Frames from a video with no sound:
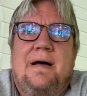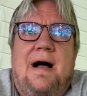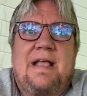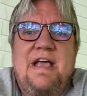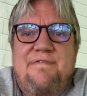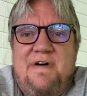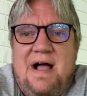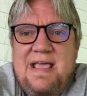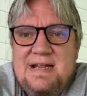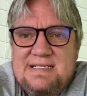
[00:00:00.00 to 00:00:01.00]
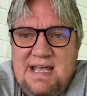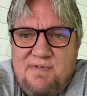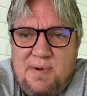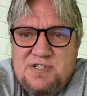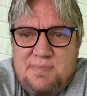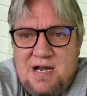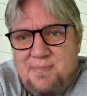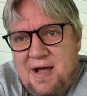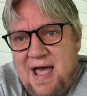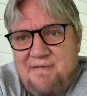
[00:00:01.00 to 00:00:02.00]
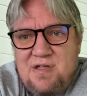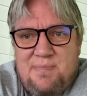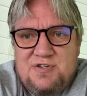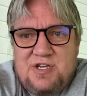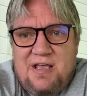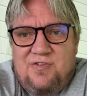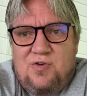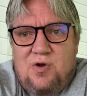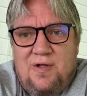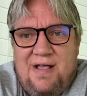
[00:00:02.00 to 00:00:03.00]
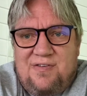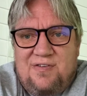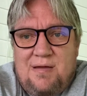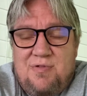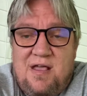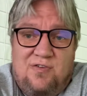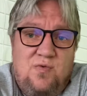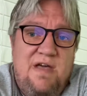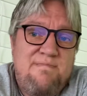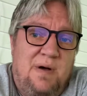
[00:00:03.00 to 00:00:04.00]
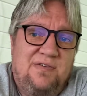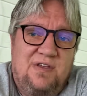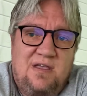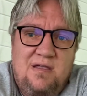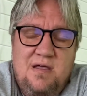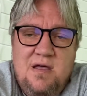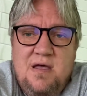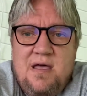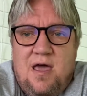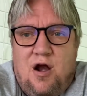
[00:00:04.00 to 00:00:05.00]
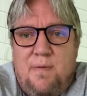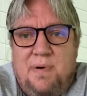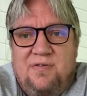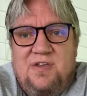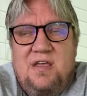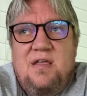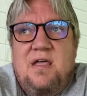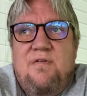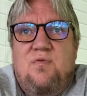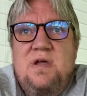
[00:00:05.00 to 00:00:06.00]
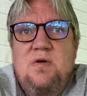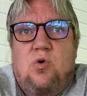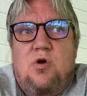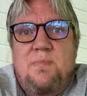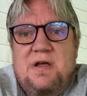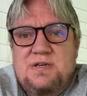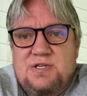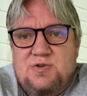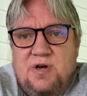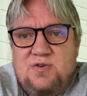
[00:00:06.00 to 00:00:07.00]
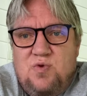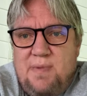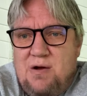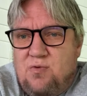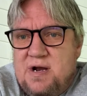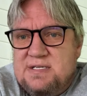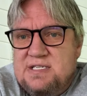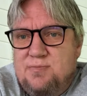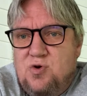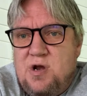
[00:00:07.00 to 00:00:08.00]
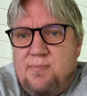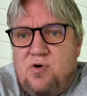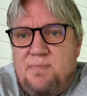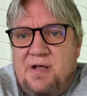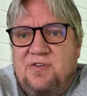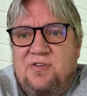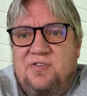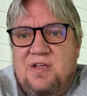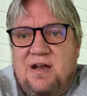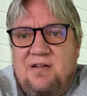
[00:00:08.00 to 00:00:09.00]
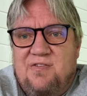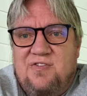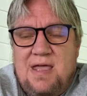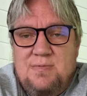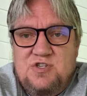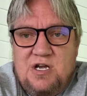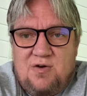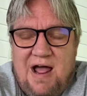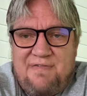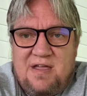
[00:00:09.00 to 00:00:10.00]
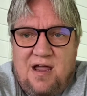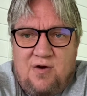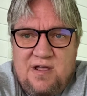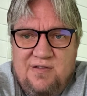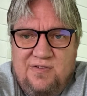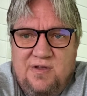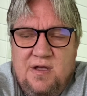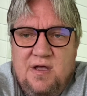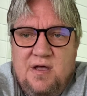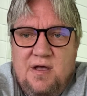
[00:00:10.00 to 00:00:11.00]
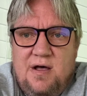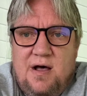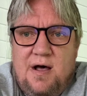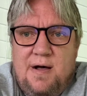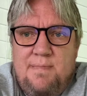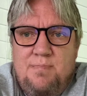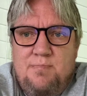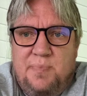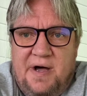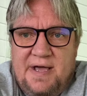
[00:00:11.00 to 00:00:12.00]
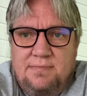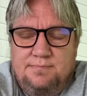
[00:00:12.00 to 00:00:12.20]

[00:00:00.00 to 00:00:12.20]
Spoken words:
can't save a bunch of money by having a bunch of kids utilize the same thing. So we have busing, and our busing, if we were a bigger district, we might run a similar number of buses to get to the same geographic areas. But